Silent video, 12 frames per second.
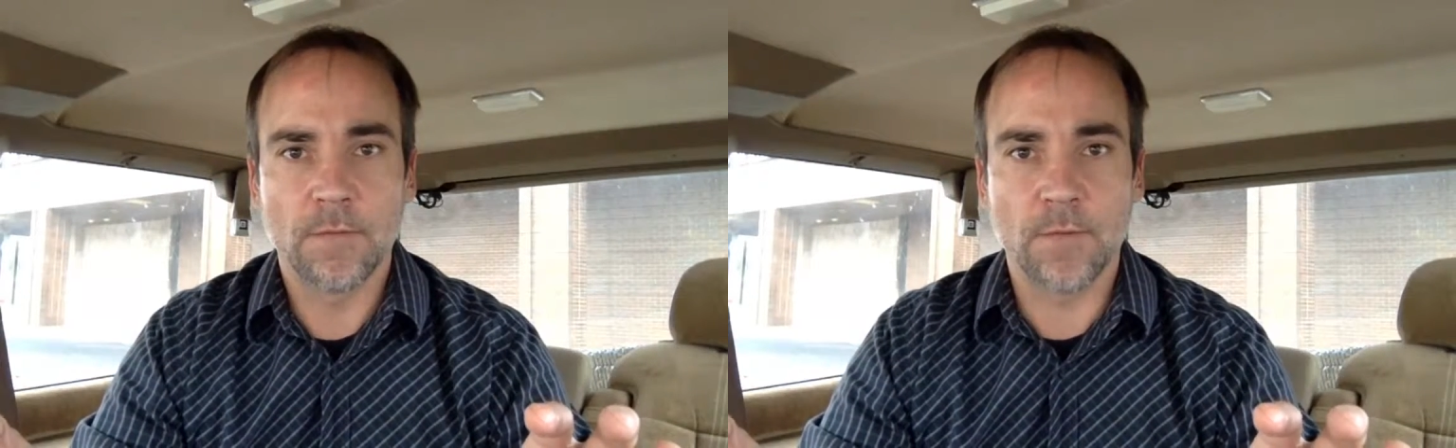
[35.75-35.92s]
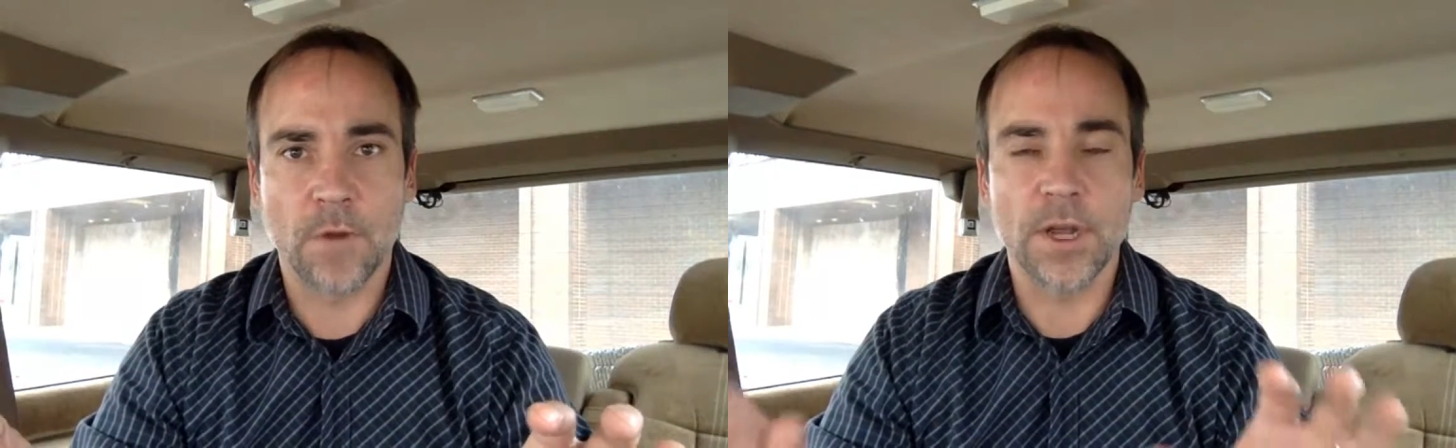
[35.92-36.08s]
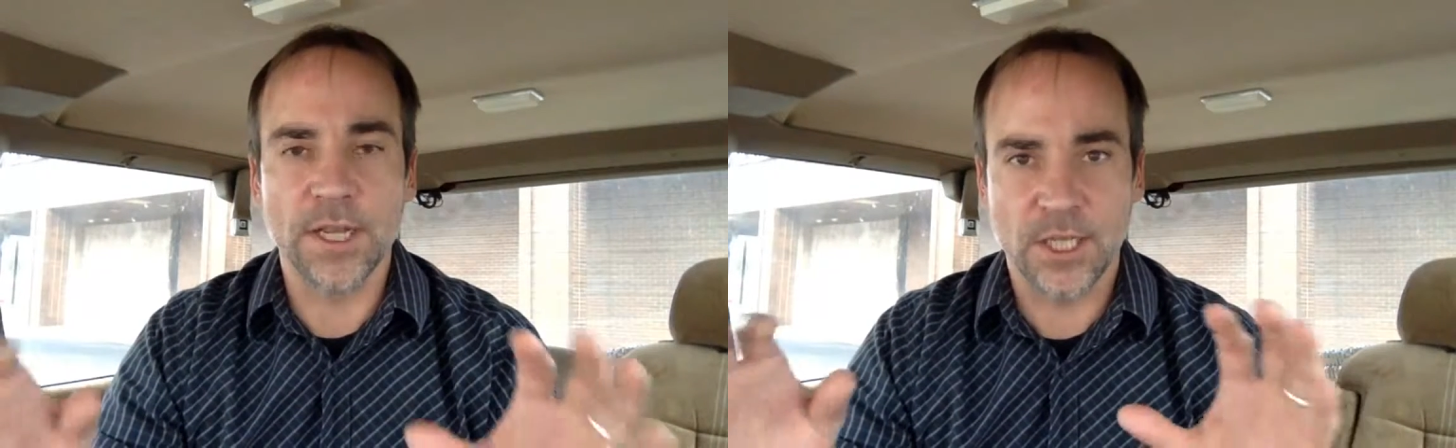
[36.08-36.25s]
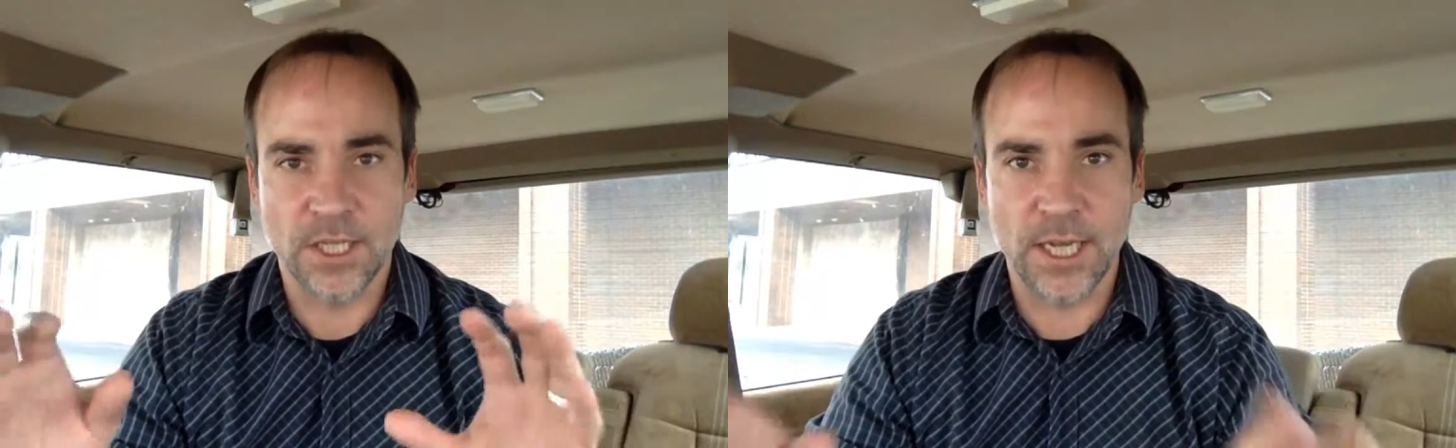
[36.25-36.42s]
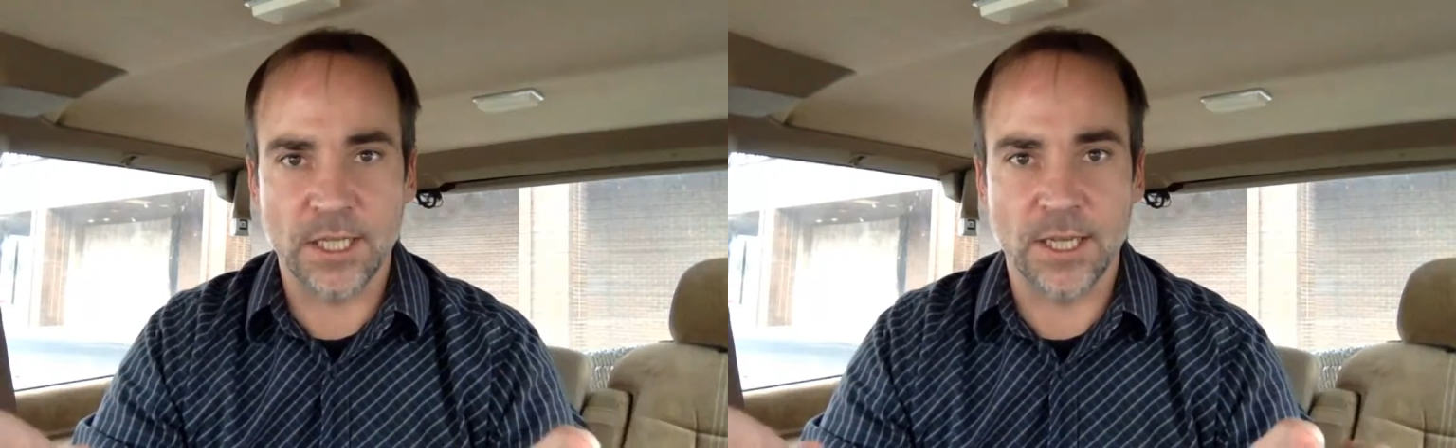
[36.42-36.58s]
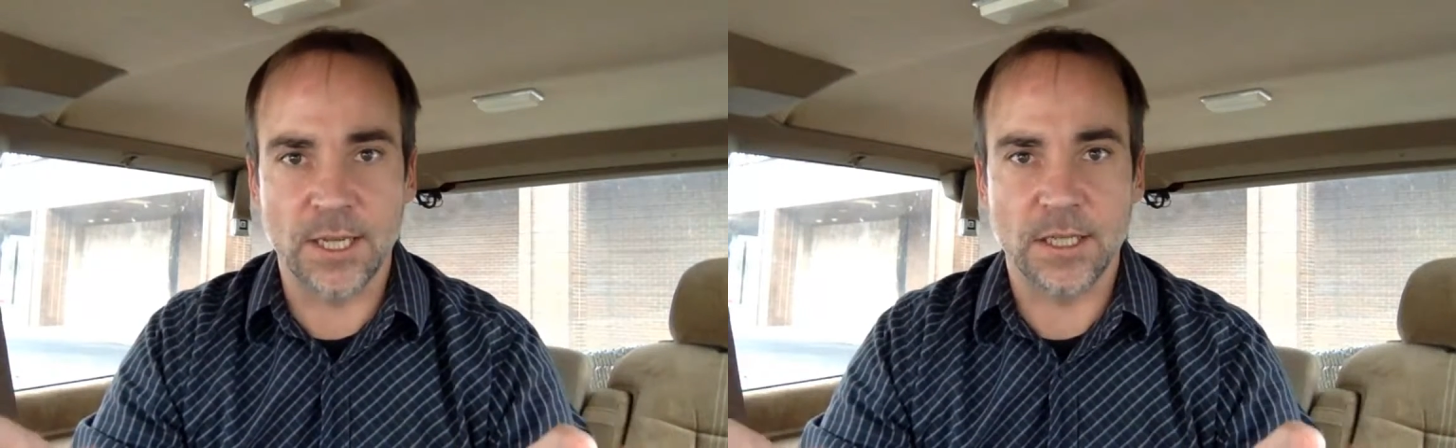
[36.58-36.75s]
for
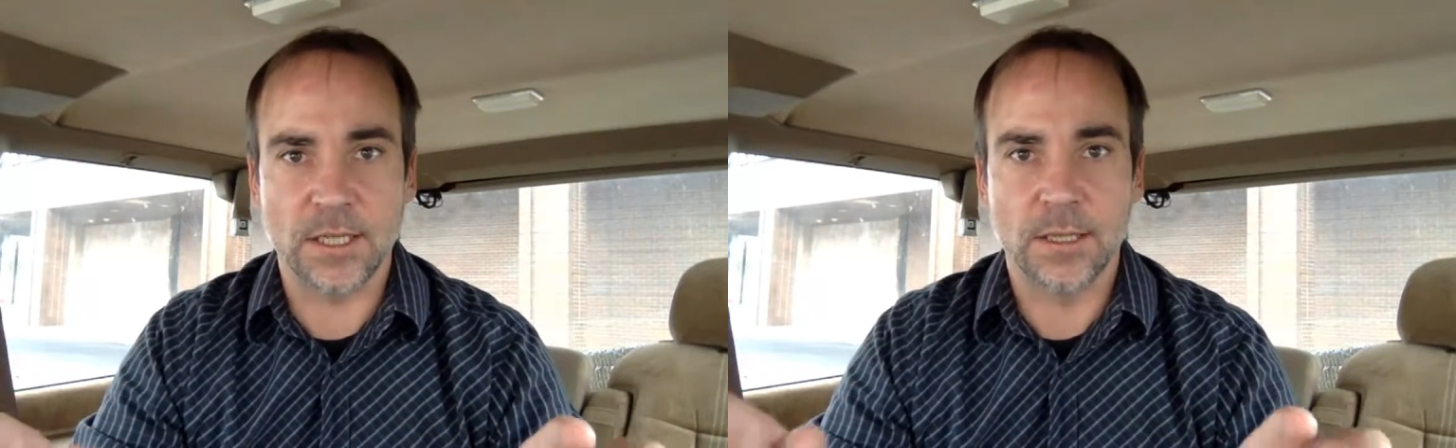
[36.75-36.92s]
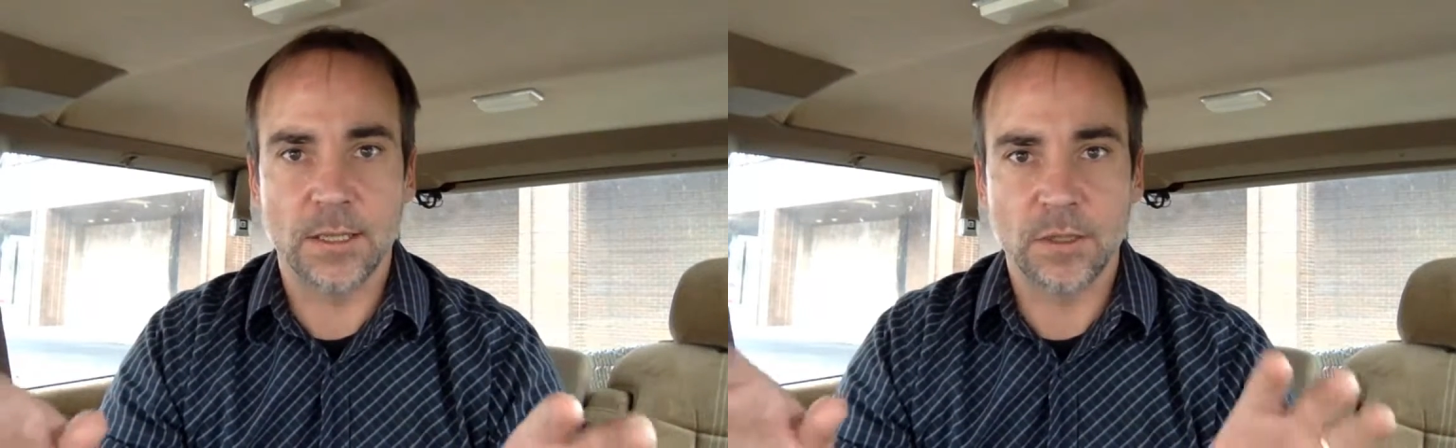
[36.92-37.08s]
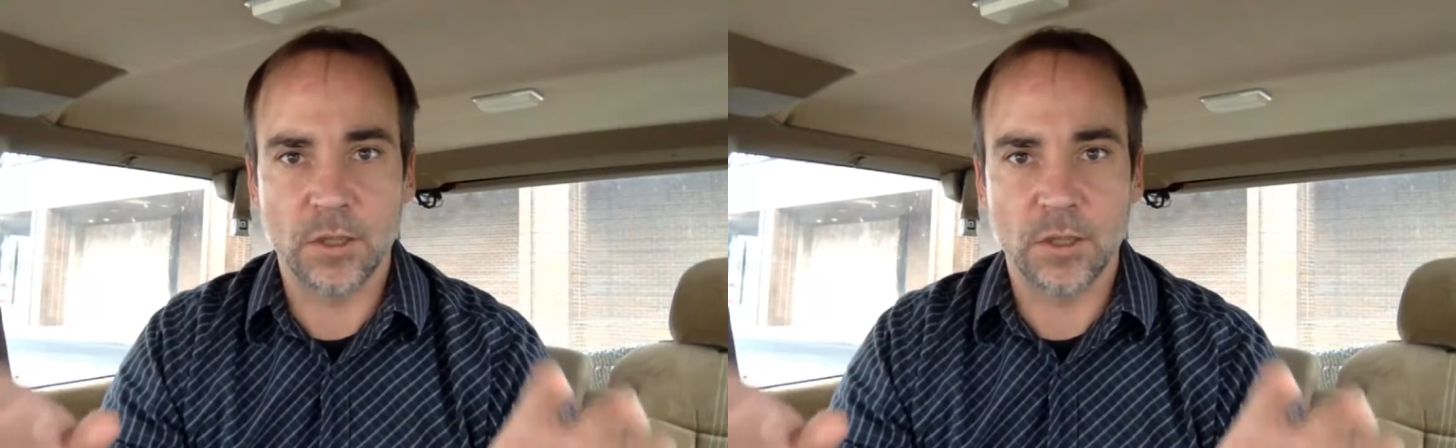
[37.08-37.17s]
assistance